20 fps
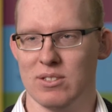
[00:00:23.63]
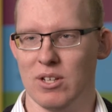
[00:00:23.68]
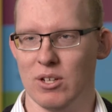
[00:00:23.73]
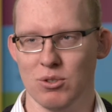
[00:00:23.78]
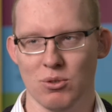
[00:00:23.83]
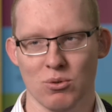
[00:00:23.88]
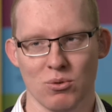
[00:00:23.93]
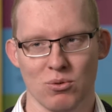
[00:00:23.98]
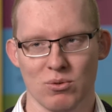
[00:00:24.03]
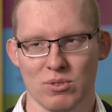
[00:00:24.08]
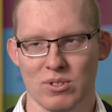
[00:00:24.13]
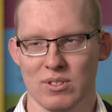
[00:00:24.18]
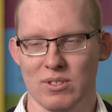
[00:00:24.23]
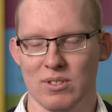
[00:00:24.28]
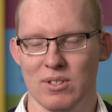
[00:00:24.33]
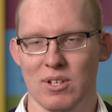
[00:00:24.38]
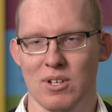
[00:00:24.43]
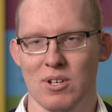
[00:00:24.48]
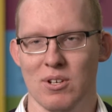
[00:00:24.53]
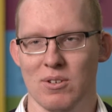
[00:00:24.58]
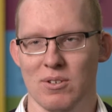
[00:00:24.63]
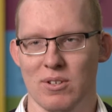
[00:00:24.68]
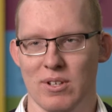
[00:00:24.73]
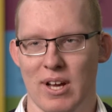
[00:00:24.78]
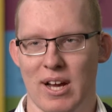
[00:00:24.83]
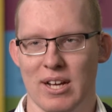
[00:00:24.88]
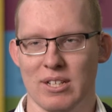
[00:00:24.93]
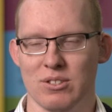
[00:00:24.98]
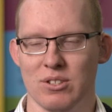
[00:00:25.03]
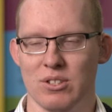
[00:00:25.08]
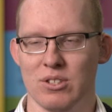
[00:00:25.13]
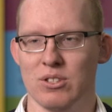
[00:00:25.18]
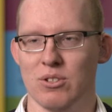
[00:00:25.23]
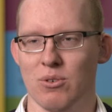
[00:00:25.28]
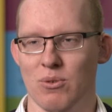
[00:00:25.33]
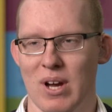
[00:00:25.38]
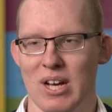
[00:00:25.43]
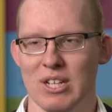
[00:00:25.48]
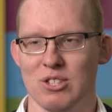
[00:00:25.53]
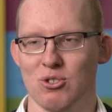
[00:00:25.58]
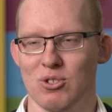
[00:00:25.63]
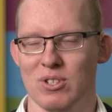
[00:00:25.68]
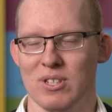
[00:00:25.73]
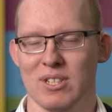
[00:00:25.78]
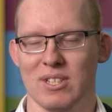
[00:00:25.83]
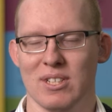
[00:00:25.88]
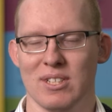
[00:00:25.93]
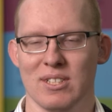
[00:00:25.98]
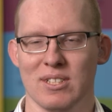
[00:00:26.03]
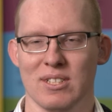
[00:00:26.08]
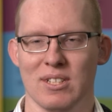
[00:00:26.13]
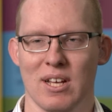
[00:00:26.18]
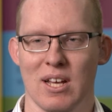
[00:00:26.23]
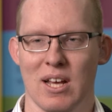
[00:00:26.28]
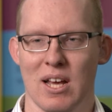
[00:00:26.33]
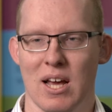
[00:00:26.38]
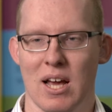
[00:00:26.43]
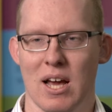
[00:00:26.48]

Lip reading: social interaction,